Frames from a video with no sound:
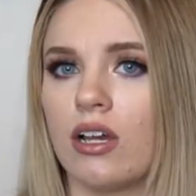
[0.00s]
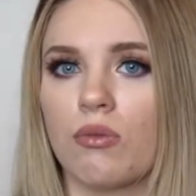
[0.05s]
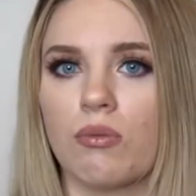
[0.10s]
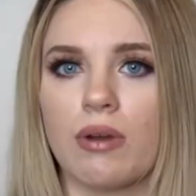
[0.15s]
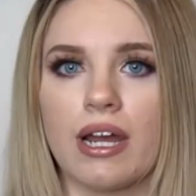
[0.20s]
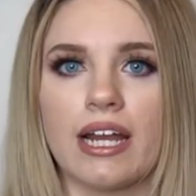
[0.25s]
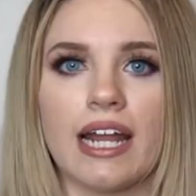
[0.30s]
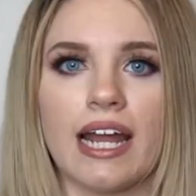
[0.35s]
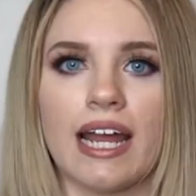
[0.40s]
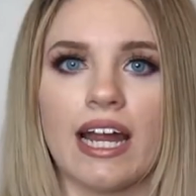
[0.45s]

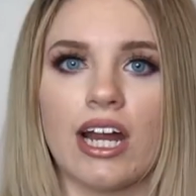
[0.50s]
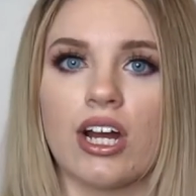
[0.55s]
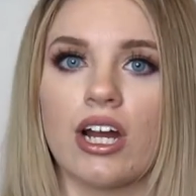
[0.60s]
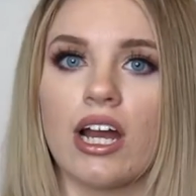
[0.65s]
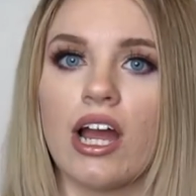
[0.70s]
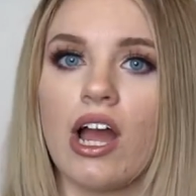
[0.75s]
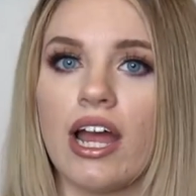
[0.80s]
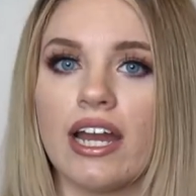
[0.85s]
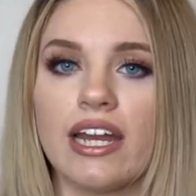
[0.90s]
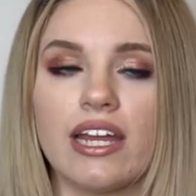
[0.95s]
red
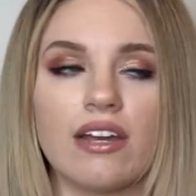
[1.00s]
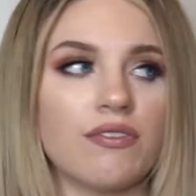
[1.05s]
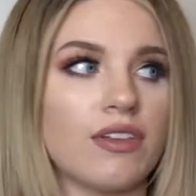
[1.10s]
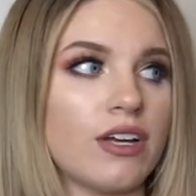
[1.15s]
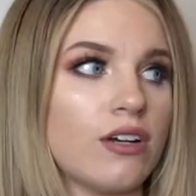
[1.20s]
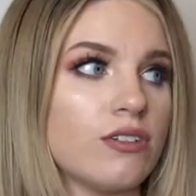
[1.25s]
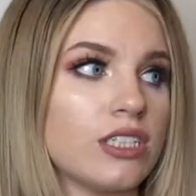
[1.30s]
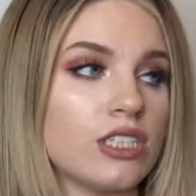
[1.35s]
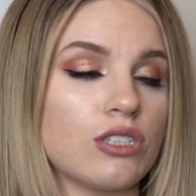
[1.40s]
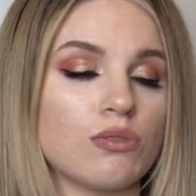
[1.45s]
hair, any of
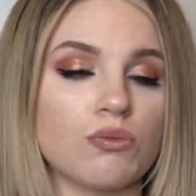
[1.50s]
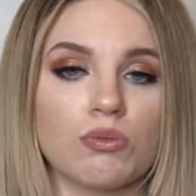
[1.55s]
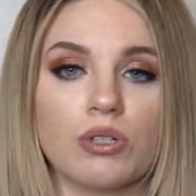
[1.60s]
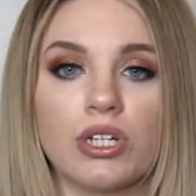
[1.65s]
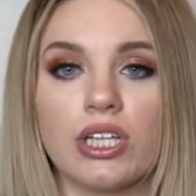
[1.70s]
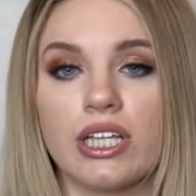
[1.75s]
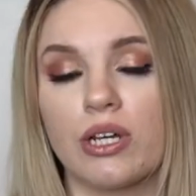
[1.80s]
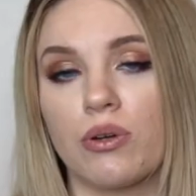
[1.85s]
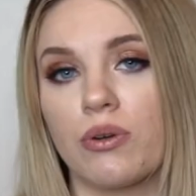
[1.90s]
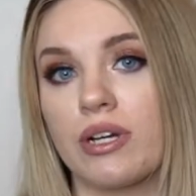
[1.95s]
those. It's
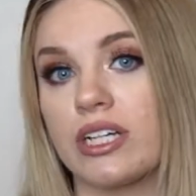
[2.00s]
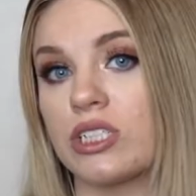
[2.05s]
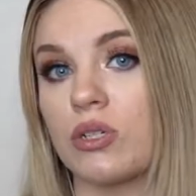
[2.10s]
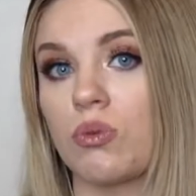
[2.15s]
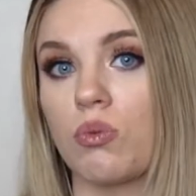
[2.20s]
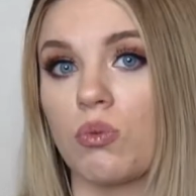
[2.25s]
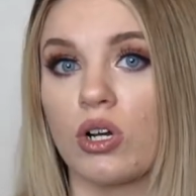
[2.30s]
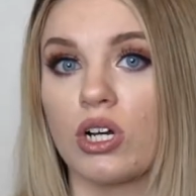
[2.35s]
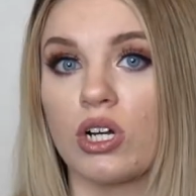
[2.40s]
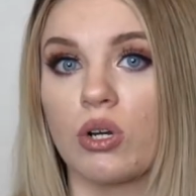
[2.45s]
really going to
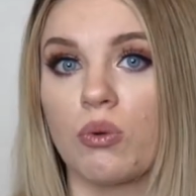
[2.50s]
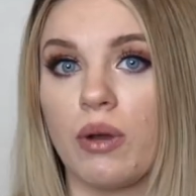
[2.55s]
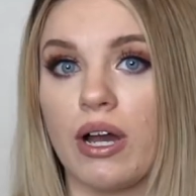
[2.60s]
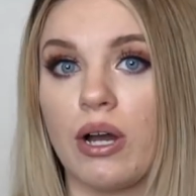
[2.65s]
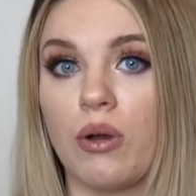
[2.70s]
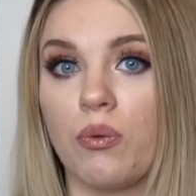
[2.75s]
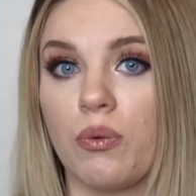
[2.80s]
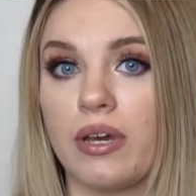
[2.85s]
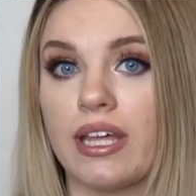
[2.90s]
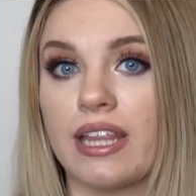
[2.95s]
work
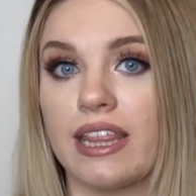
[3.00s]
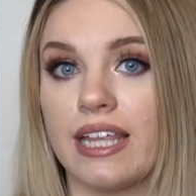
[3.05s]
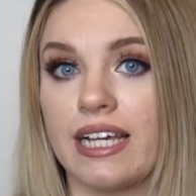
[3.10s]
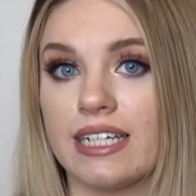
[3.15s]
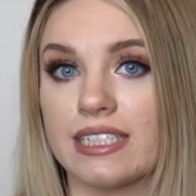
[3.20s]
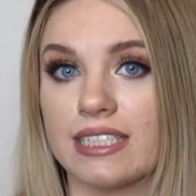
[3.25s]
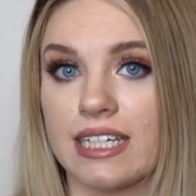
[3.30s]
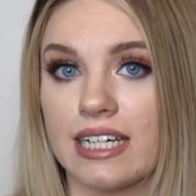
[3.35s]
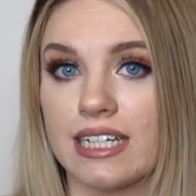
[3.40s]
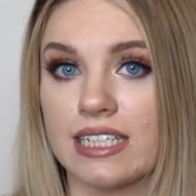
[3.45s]
well with the
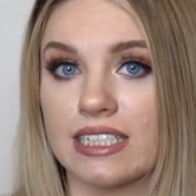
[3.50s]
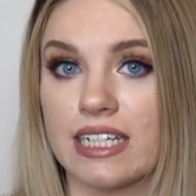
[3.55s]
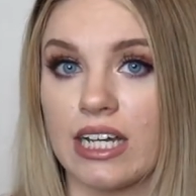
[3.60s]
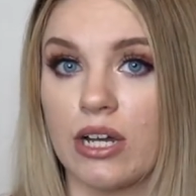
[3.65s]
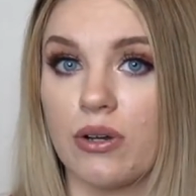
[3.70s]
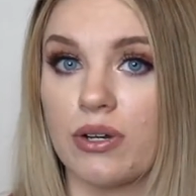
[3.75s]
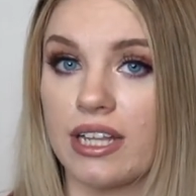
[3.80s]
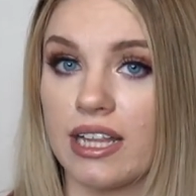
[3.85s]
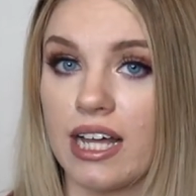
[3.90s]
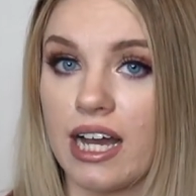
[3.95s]
skin
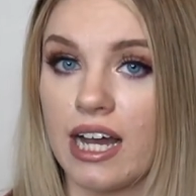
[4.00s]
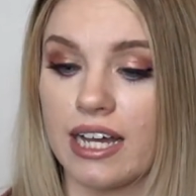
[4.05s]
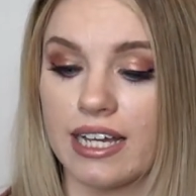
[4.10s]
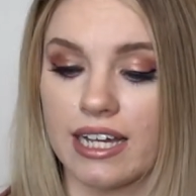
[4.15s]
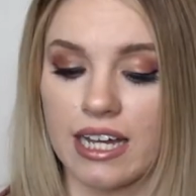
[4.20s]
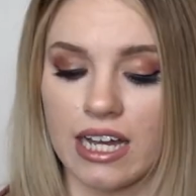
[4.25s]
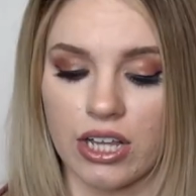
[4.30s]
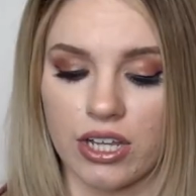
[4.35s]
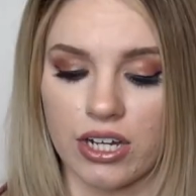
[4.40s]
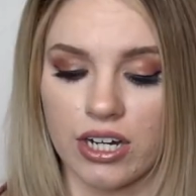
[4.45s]
tone and the eye
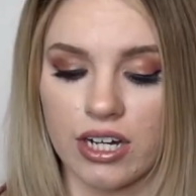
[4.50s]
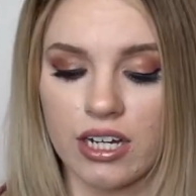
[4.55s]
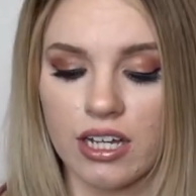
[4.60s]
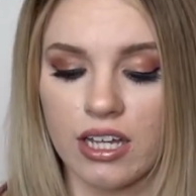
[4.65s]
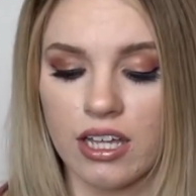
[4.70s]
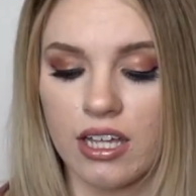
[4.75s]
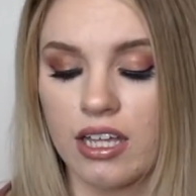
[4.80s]
color.